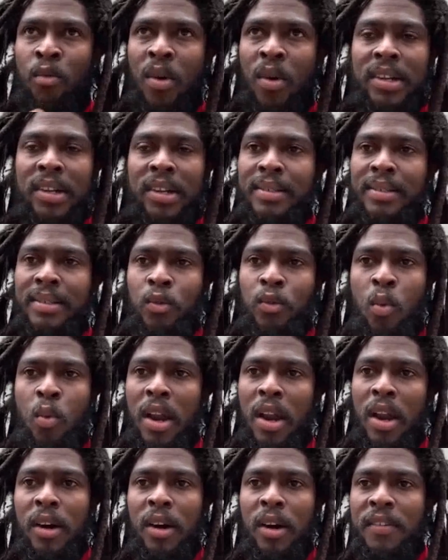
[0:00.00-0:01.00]

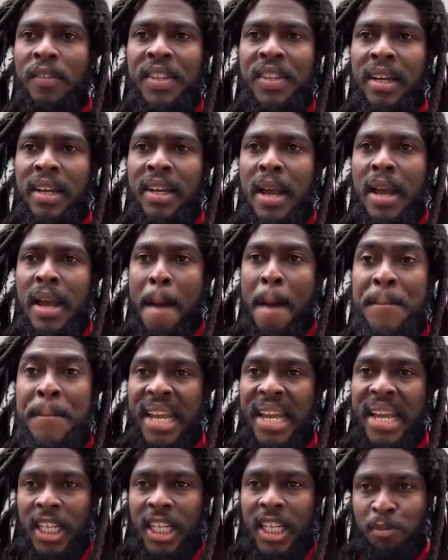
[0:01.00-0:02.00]
one of the
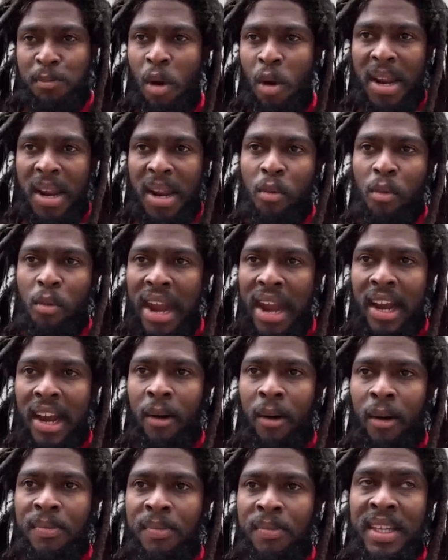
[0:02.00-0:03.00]
biggest problem
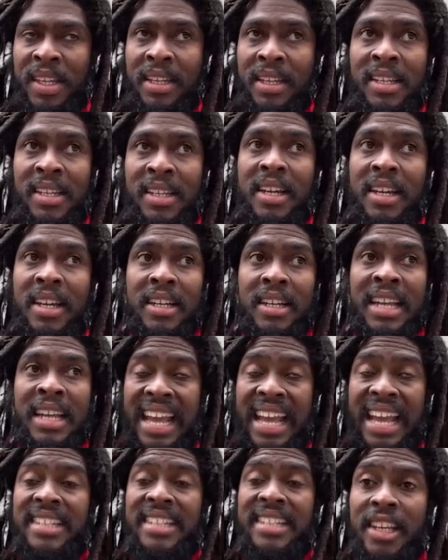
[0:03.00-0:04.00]
right now, the
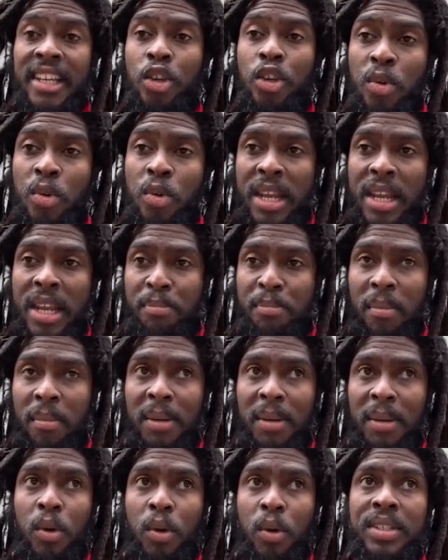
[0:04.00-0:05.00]
insecurity
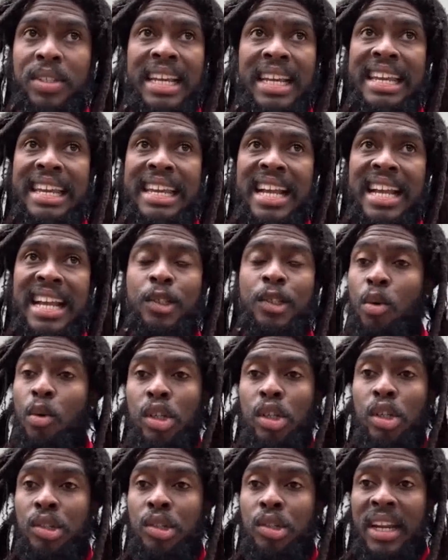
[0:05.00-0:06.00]
problem, because the
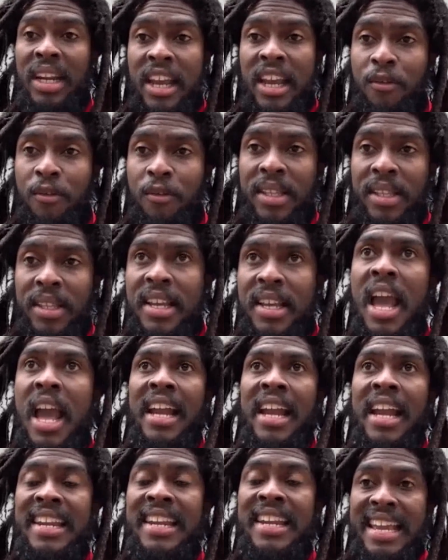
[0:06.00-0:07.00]
gangster control
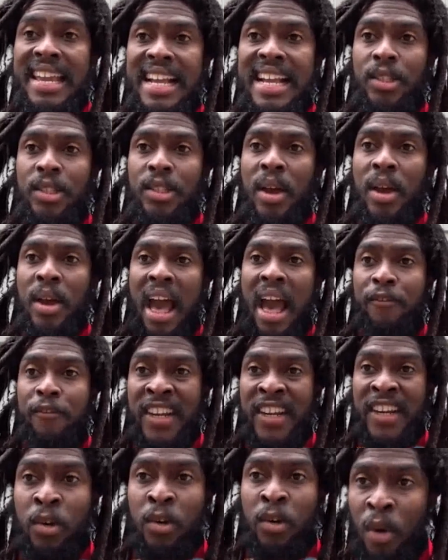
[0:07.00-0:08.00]
everything. The gangster
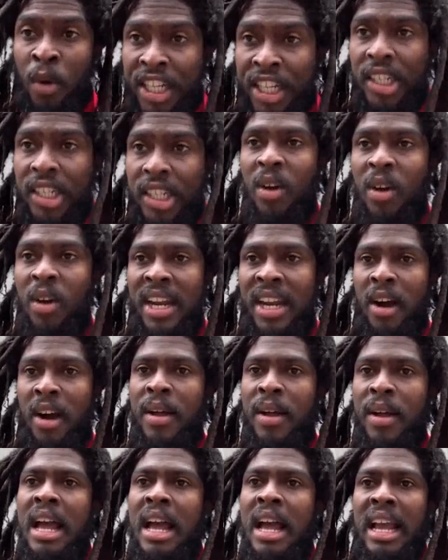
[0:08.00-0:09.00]
have federation right
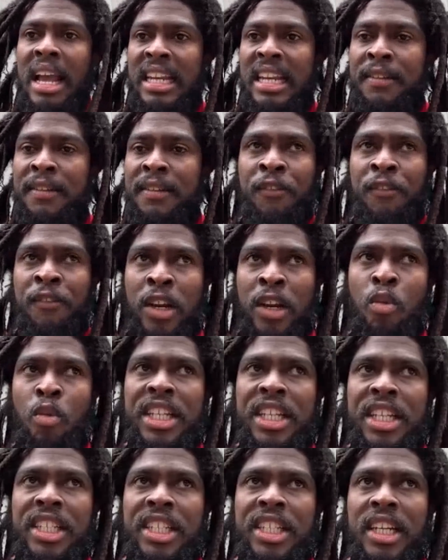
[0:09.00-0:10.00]
now, and the
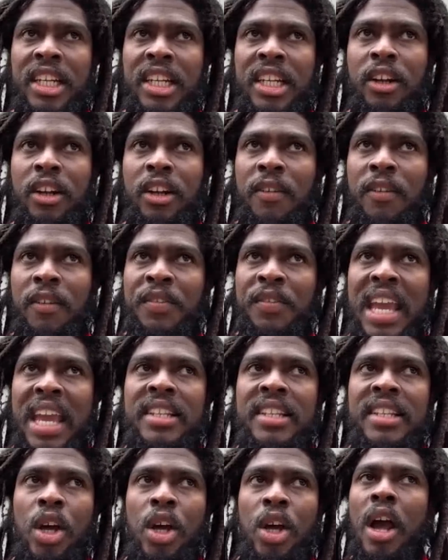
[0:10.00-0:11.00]
federation of
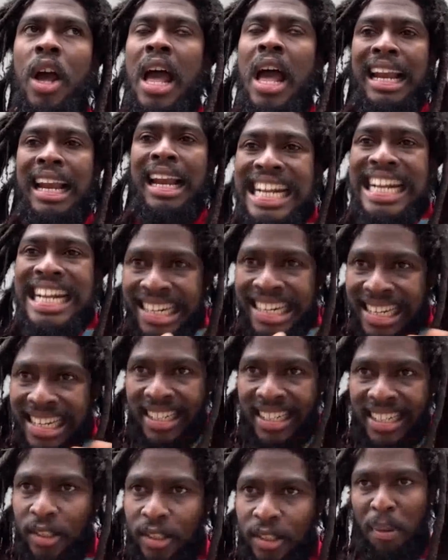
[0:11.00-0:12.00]
gangster link
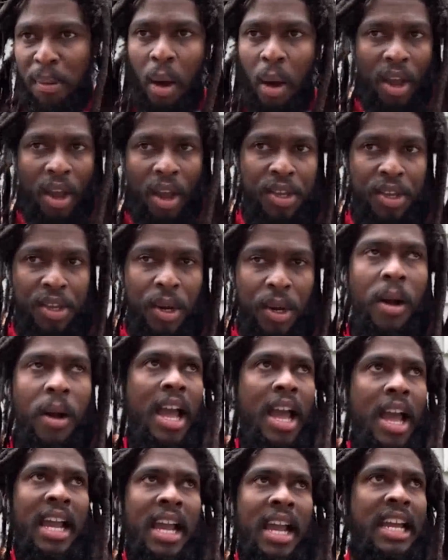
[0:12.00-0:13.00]
clearly to the
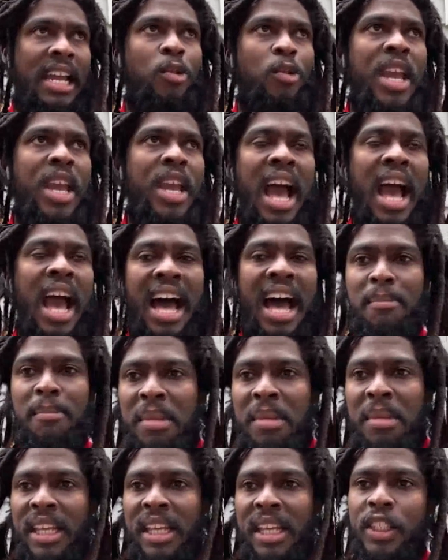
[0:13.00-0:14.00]
power, and we
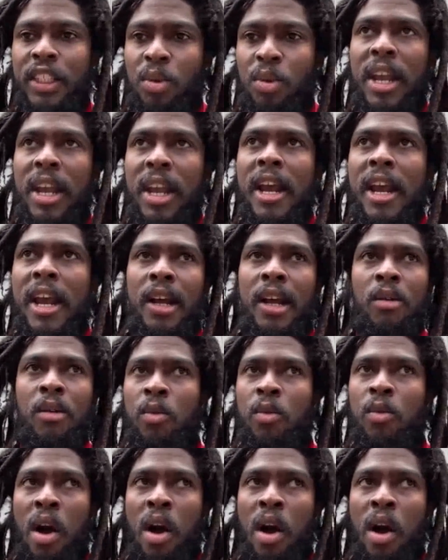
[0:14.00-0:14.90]
had a ministry,